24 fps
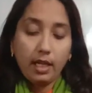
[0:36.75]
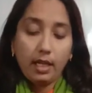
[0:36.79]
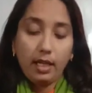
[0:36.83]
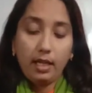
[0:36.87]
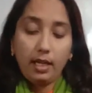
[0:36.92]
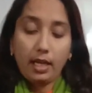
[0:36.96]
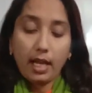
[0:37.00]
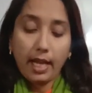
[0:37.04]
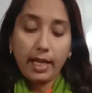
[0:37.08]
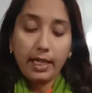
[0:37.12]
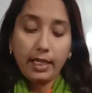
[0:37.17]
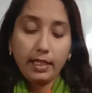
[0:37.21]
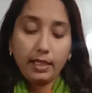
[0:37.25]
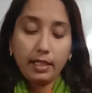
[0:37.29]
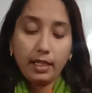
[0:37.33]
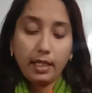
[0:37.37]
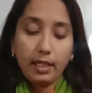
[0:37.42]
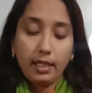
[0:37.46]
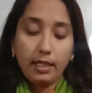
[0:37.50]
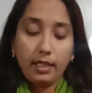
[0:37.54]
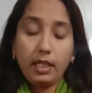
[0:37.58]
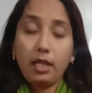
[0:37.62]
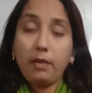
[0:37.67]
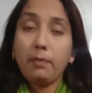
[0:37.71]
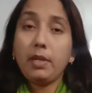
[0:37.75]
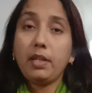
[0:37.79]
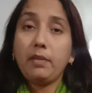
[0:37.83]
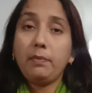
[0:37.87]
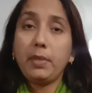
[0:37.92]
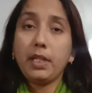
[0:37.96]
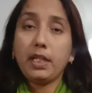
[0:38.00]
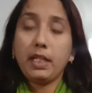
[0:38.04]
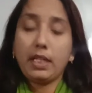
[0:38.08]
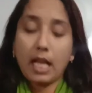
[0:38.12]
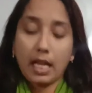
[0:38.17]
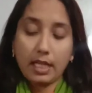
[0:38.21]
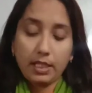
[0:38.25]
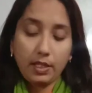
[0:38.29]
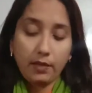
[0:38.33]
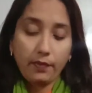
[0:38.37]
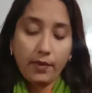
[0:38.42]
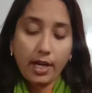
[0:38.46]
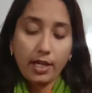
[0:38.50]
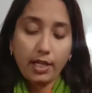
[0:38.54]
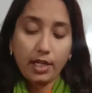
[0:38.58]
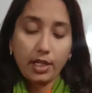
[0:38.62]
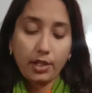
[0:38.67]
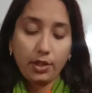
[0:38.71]
Like they will be
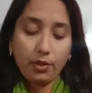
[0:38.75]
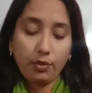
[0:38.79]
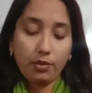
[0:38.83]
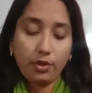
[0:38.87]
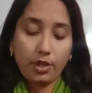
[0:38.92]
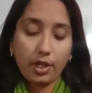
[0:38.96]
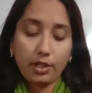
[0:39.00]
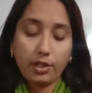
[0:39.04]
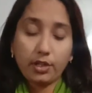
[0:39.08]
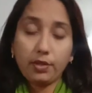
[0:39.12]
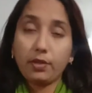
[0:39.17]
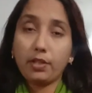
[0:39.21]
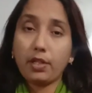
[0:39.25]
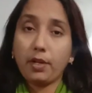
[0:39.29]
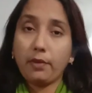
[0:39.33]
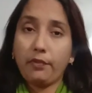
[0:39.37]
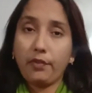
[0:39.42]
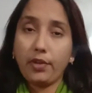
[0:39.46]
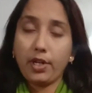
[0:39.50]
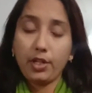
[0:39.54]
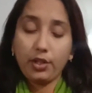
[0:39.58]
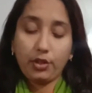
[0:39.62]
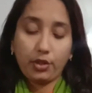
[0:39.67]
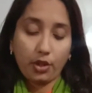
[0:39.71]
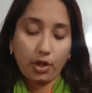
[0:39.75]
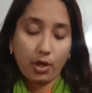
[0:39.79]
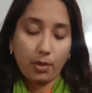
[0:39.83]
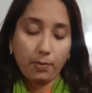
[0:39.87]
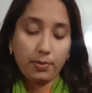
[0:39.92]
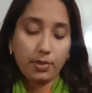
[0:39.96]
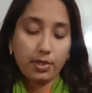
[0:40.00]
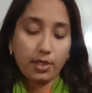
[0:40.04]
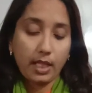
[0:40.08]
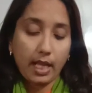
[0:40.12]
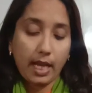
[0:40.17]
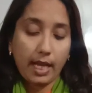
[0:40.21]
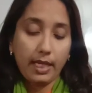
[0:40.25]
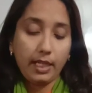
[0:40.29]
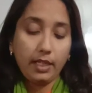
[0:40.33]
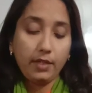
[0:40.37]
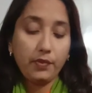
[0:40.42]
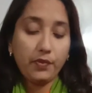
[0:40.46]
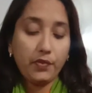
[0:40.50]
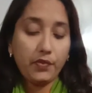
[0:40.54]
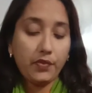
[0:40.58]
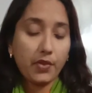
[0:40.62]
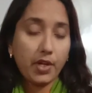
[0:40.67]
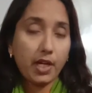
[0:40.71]
classified into different groups, like
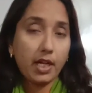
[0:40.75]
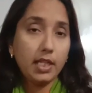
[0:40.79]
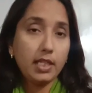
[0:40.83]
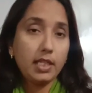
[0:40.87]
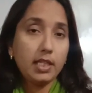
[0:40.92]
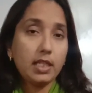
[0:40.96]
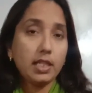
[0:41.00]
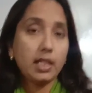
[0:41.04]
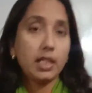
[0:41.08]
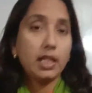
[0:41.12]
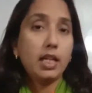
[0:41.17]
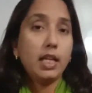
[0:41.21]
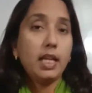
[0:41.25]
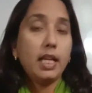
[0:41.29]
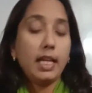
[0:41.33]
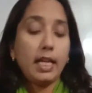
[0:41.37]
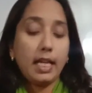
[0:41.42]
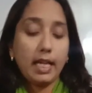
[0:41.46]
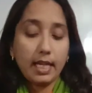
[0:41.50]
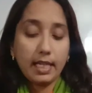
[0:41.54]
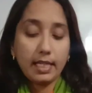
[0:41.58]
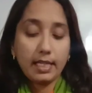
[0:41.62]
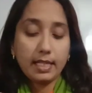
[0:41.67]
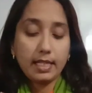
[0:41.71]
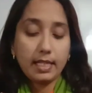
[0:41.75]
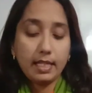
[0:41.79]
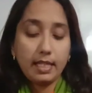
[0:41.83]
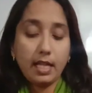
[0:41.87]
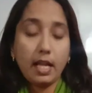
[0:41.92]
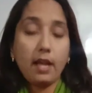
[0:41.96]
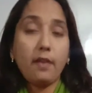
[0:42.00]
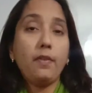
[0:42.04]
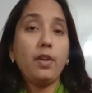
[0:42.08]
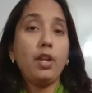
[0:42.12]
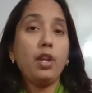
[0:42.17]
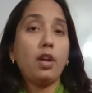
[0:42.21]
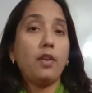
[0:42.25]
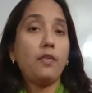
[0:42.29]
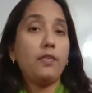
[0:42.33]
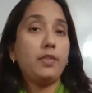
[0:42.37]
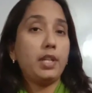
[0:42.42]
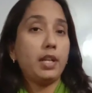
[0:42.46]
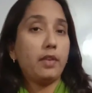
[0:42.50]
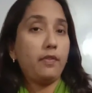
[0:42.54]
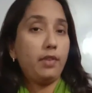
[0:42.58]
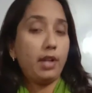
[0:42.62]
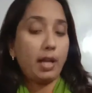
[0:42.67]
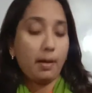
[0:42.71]
first is level of
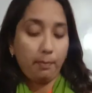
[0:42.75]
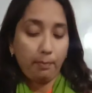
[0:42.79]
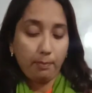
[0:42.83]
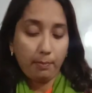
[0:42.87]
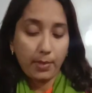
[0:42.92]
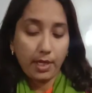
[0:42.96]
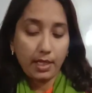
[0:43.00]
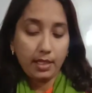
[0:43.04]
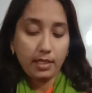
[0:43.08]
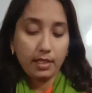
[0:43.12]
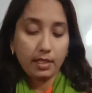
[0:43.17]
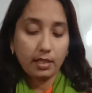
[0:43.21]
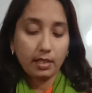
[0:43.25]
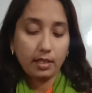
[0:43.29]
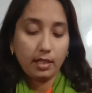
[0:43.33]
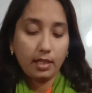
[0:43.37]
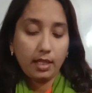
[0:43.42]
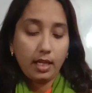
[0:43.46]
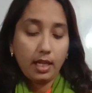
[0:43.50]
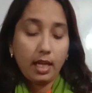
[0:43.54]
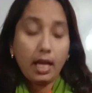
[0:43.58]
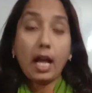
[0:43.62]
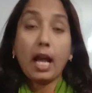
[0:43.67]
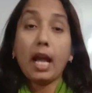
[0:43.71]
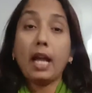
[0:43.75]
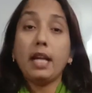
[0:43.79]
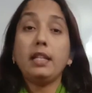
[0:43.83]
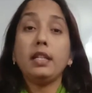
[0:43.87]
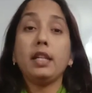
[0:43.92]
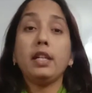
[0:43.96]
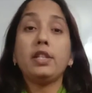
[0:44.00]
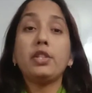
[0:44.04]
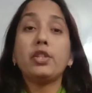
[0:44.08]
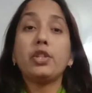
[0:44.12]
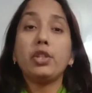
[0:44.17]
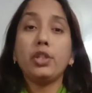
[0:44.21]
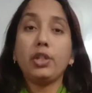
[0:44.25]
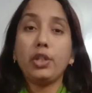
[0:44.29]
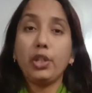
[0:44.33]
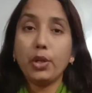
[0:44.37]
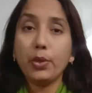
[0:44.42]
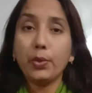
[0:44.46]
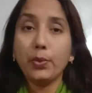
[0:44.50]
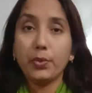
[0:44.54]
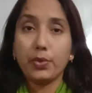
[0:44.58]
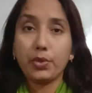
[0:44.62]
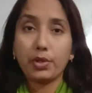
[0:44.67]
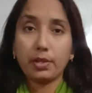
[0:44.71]
development and its
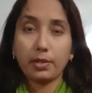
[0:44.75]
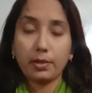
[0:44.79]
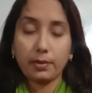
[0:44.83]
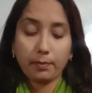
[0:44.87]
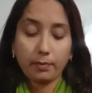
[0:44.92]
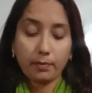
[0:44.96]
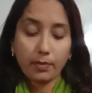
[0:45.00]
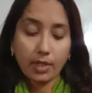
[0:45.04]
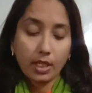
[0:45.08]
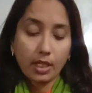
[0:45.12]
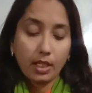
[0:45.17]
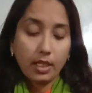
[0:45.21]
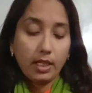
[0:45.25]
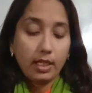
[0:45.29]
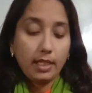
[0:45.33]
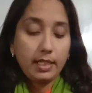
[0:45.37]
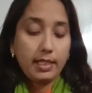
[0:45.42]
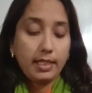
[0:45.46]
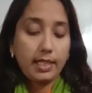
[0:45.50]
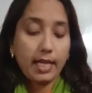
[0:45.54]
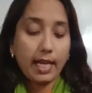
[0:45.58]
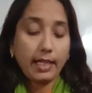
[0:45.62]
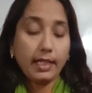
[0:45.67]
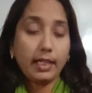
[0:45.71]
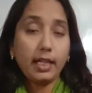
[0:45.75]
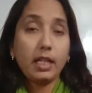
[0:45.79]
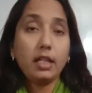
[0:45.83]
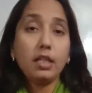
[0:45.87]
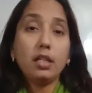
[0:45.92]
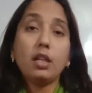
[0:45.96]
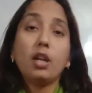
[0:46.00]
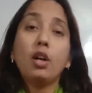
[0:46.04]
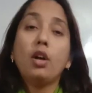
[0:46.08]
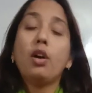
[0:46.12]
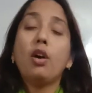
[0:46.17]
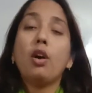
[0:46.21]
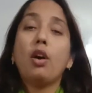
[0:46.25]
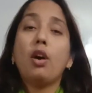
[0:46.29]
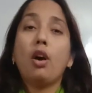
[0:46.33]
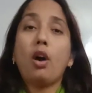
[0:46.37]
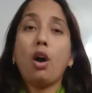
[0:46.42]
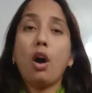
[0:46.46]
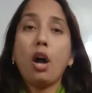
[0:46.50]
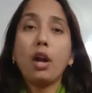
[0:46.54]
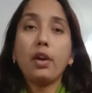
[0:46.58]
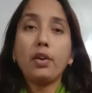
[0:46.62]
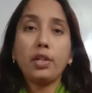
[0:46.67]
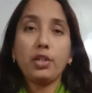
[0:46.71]
use, second
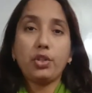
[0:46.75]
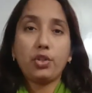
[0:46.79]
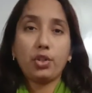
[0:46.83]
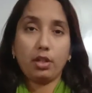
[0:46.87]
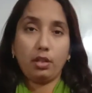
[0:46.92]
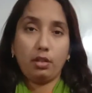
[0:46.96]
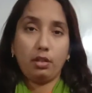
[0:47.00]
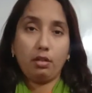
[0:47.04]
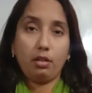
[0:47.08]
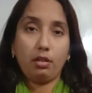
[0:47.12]
origin,